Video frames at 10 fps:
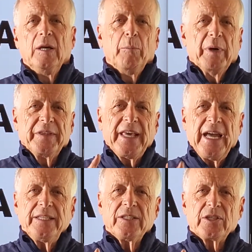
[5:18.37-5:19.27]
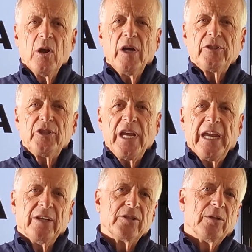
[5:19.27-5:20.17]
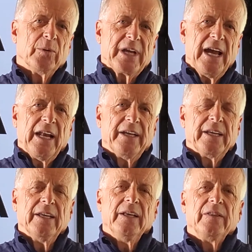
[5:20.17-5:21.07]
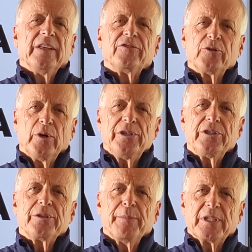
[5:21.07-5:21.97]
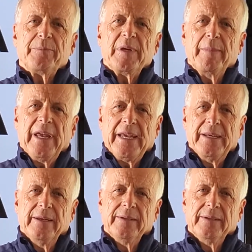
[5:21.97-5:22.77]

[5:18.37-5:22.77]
but that does not change the reality that choices must be made.